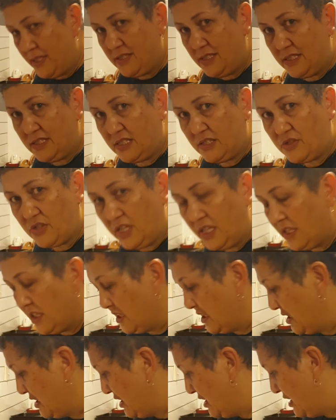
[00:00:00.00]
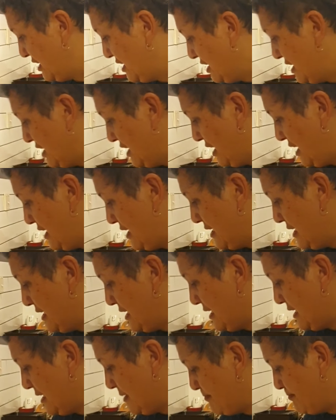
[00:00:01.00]
it does the trick.
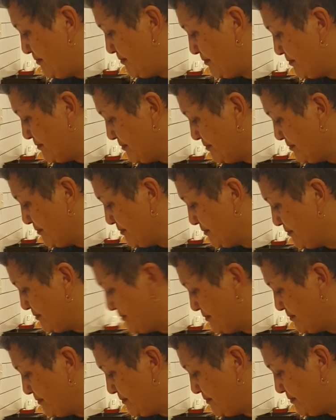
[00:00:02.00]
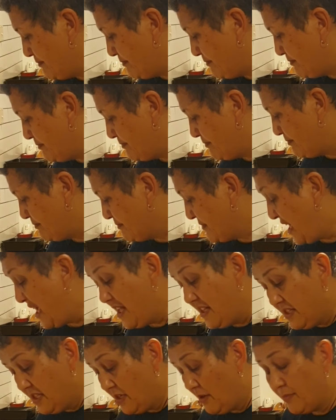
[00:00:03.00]
And
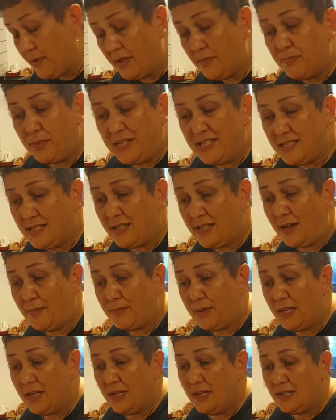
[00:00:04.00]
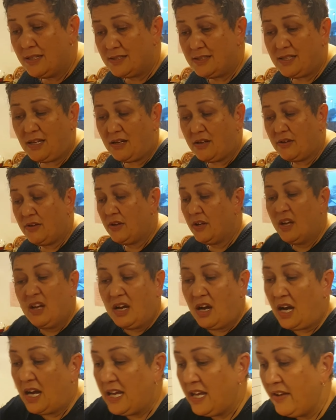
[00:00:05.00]
then I'm going to beat it up. So
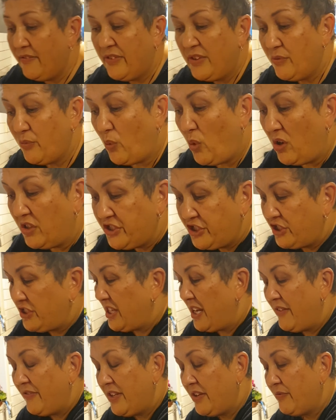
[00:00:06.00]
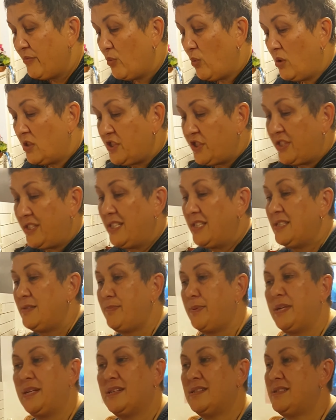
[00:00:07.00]
I haven't even washed these
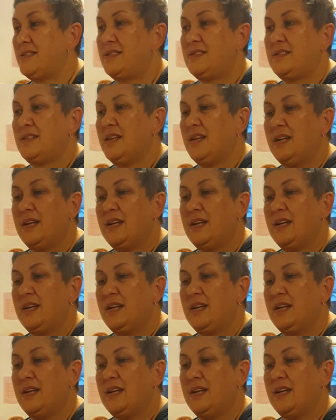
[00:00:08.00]
because